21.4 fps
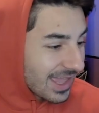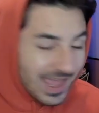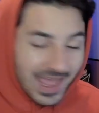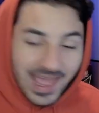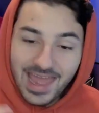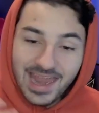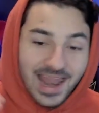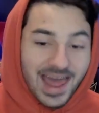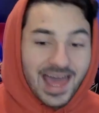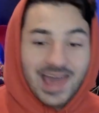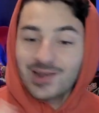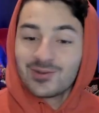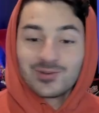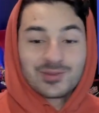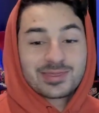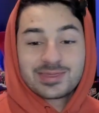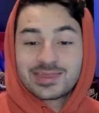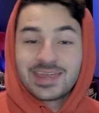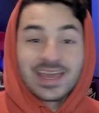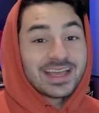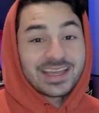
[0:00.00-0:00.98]
And I don't
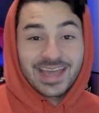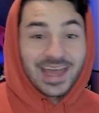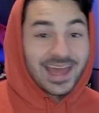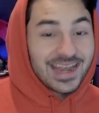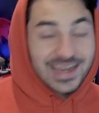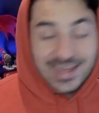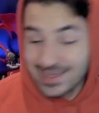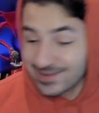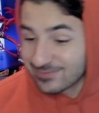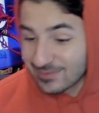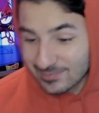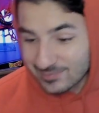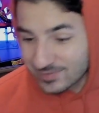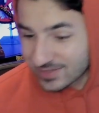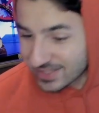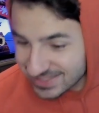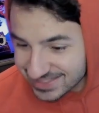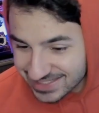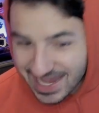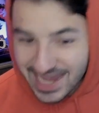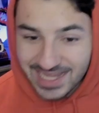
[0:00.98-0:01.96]
think any of them
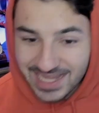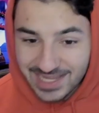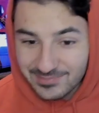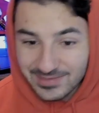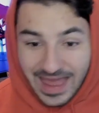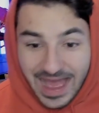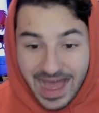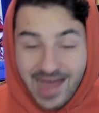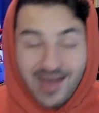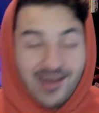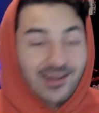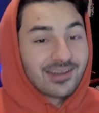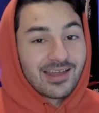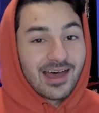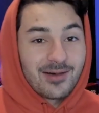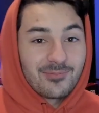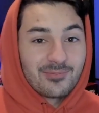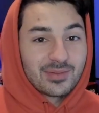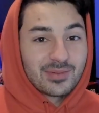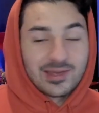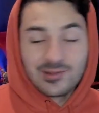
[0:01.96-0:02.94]
could take him down.
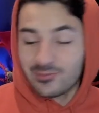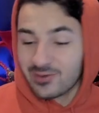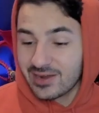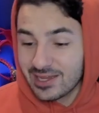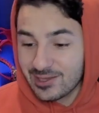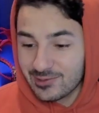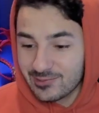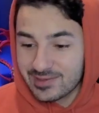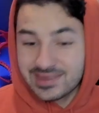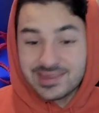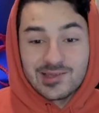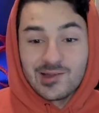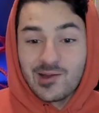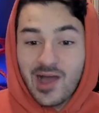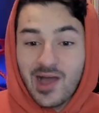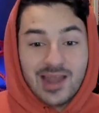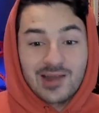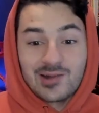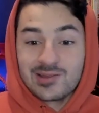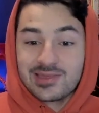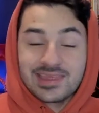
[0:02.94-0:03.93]
I'm being real with you.
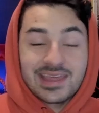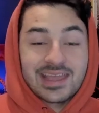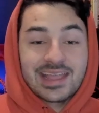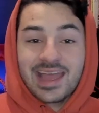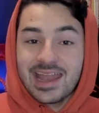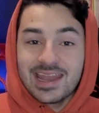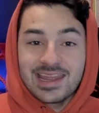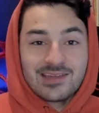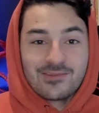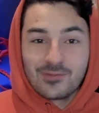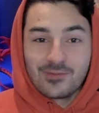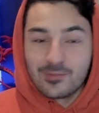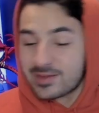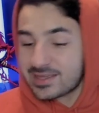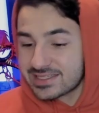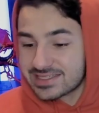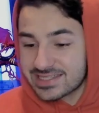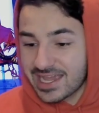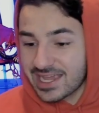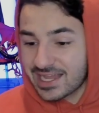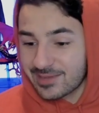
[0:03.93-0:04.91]
I don't think any of them
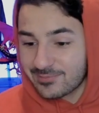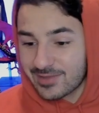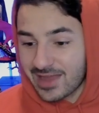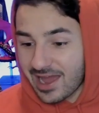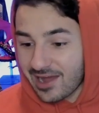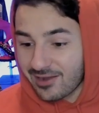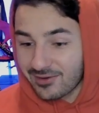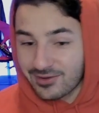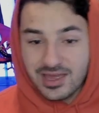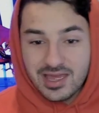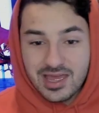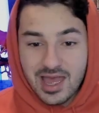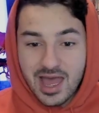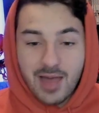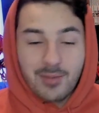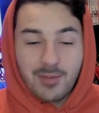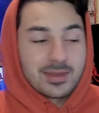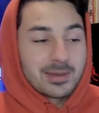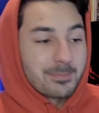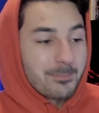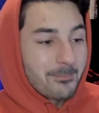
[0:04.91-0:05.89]
could take him down. I
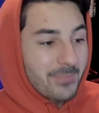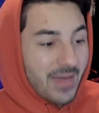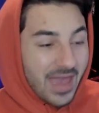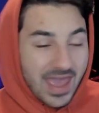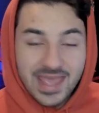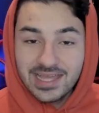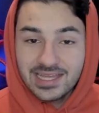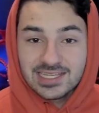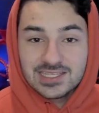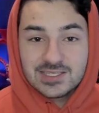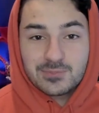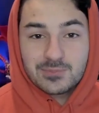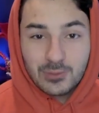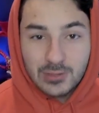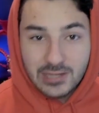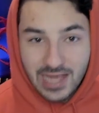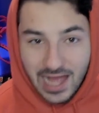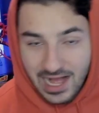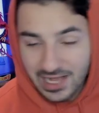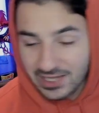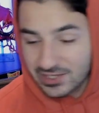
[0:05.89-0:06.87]
mean, Bang is
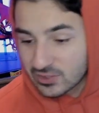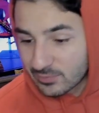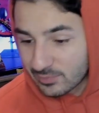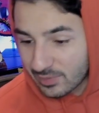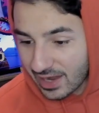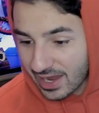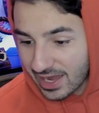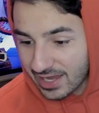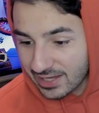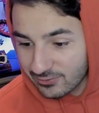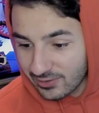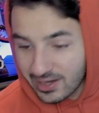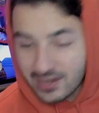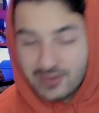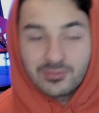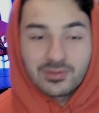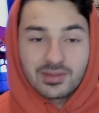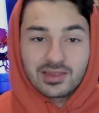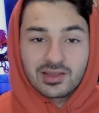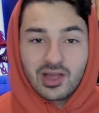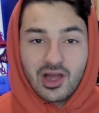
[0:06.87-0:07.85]
preoccupied, right,
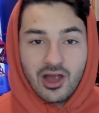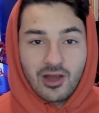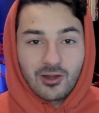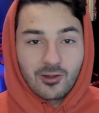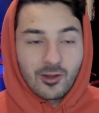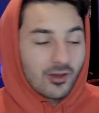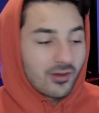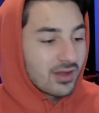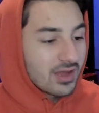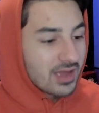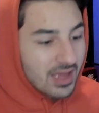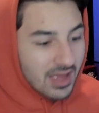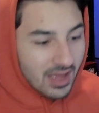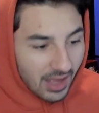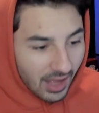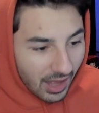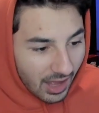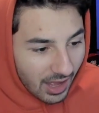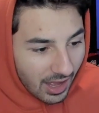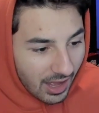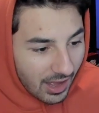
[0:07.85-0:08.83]
with Garou.
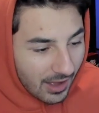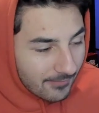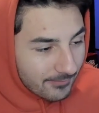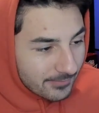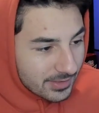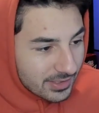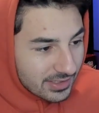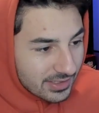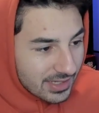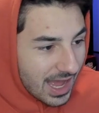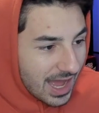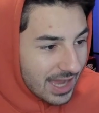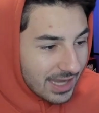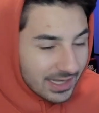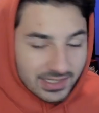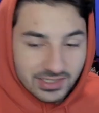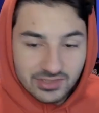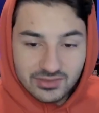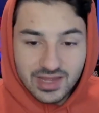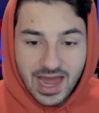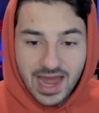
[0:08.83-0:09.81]
Um, you
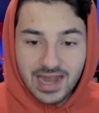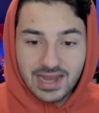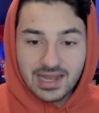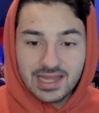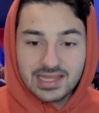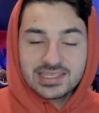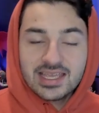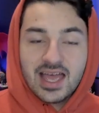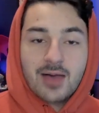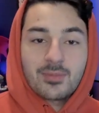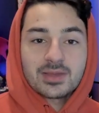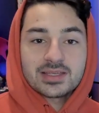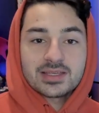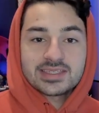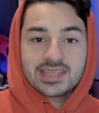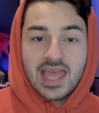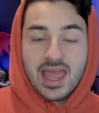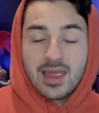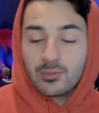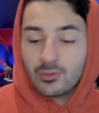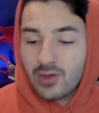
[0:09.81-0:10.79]
got you got Atomic
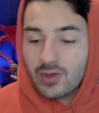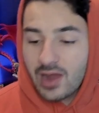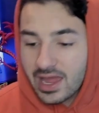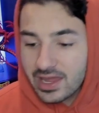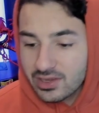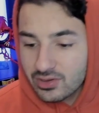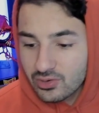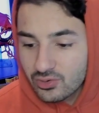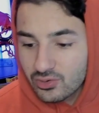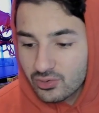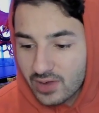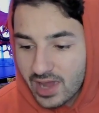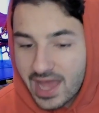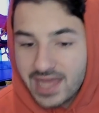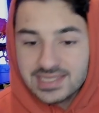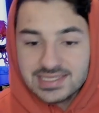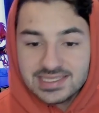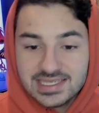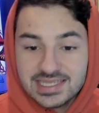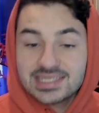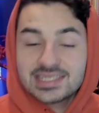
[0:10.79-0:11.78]
Samurai who
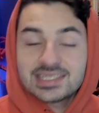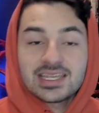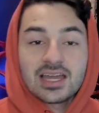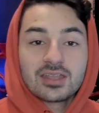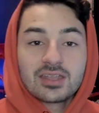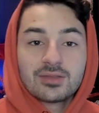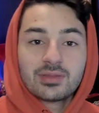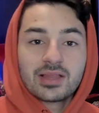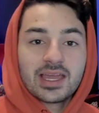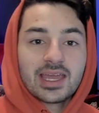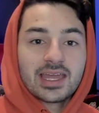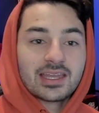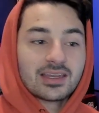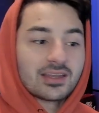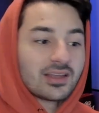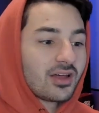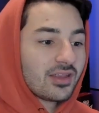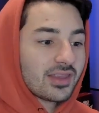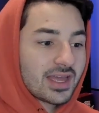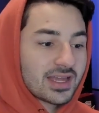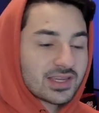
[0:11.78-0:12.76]
has the Sunblade and
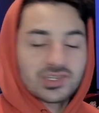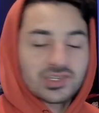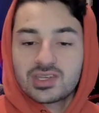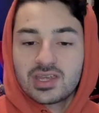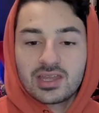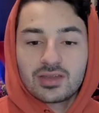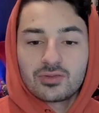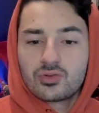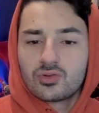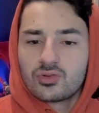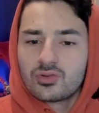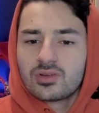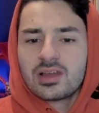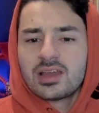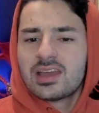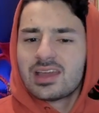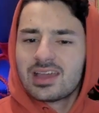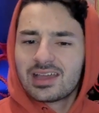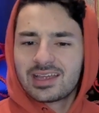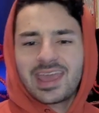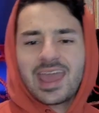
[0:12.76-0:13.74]
all that shit. Who
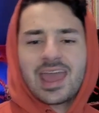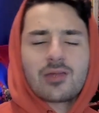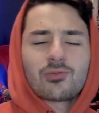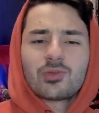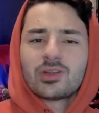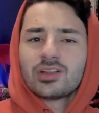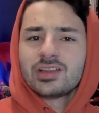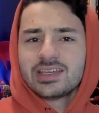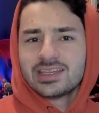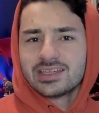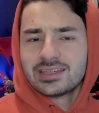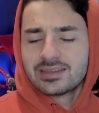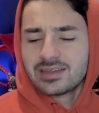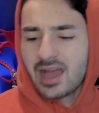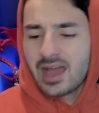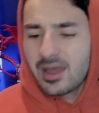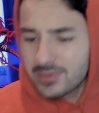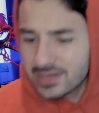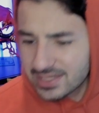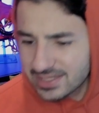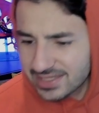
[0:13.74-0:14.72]
can't really,
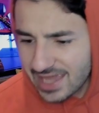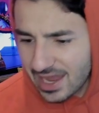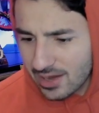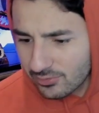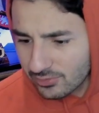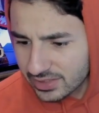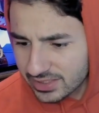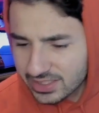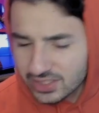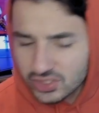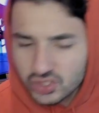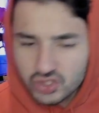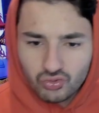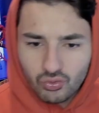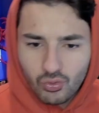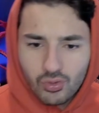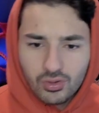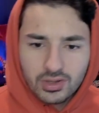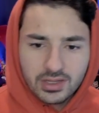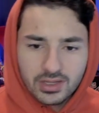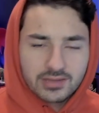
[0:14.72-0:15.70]
I mean, he can't really
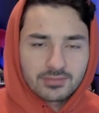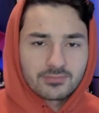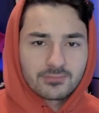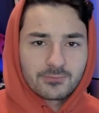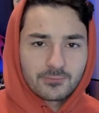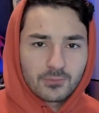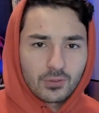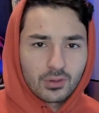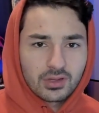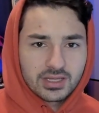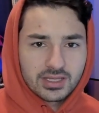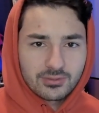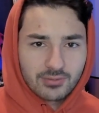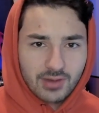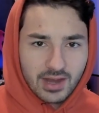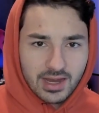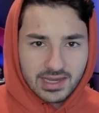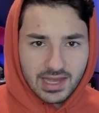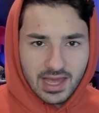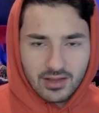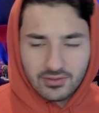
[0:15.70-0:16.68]
control it fully
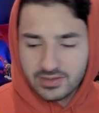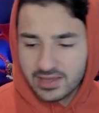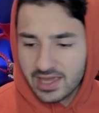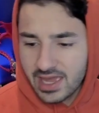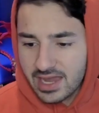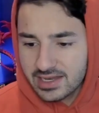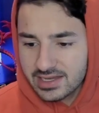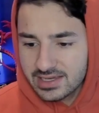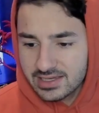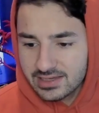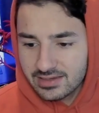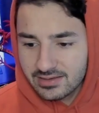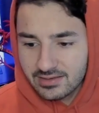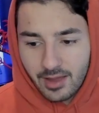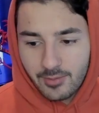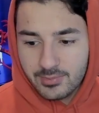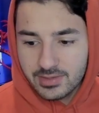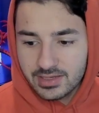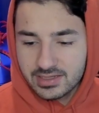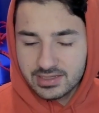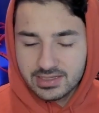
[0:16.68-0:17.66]
right now, can he? I
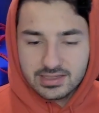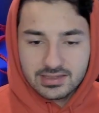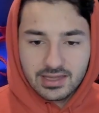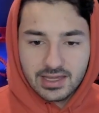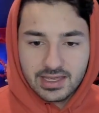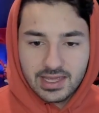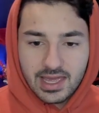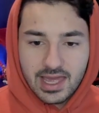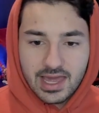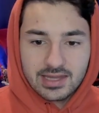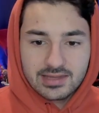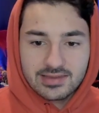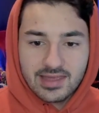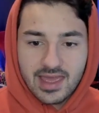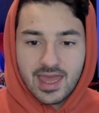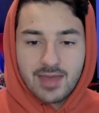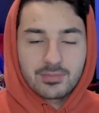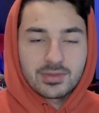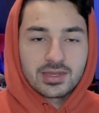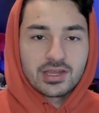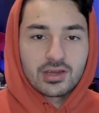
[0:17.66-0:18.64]
mean, he like had a
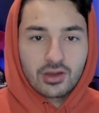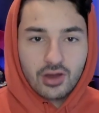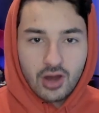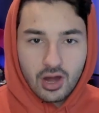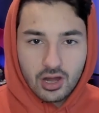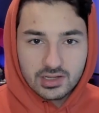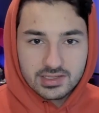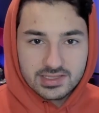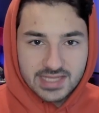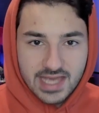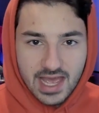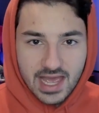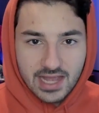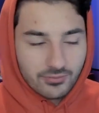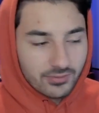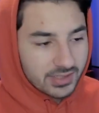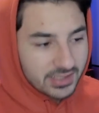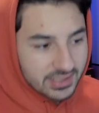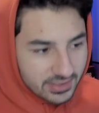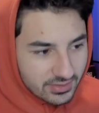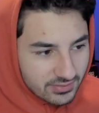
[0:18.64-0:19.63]
damn near heart attack
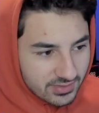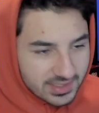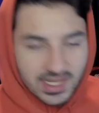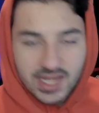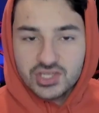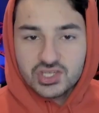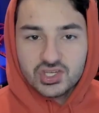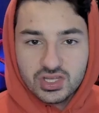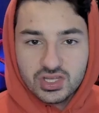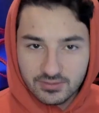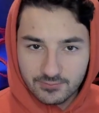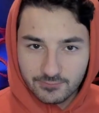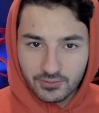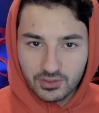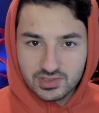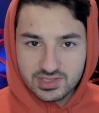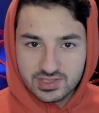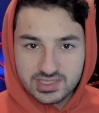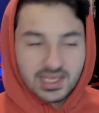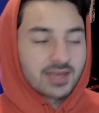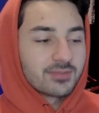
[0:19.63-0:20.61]
when he used that the
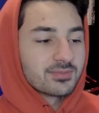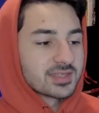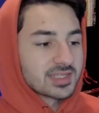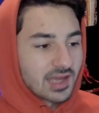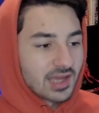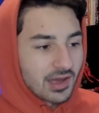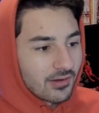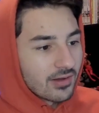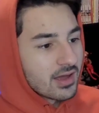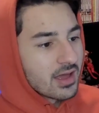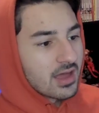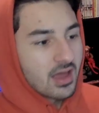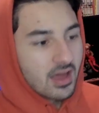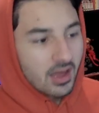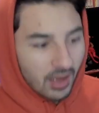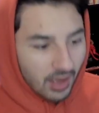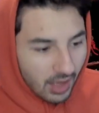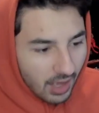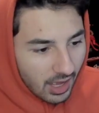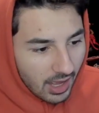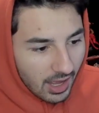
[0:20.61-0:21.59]
first time. So
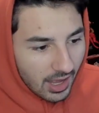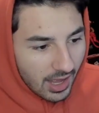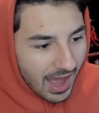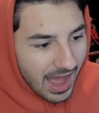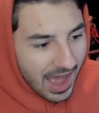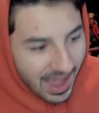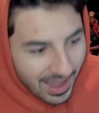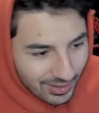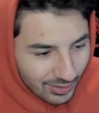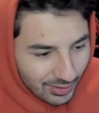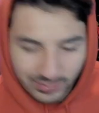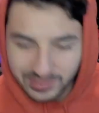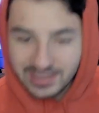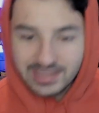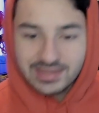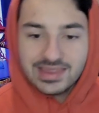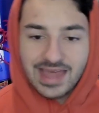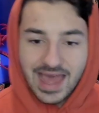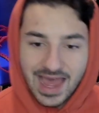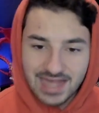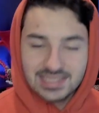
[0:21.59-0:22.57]
uh, I don't
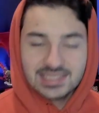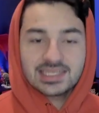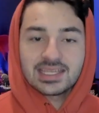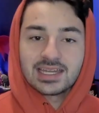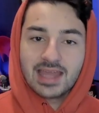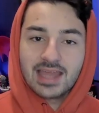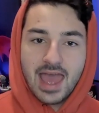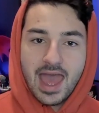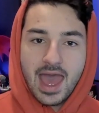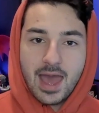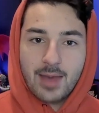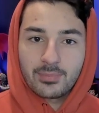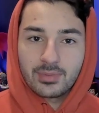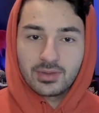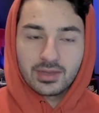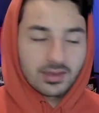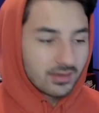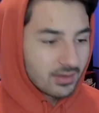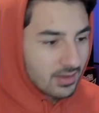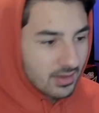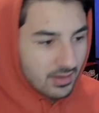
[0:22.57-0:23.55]
think that's gonna
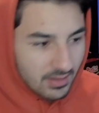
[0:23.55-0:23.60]
happen.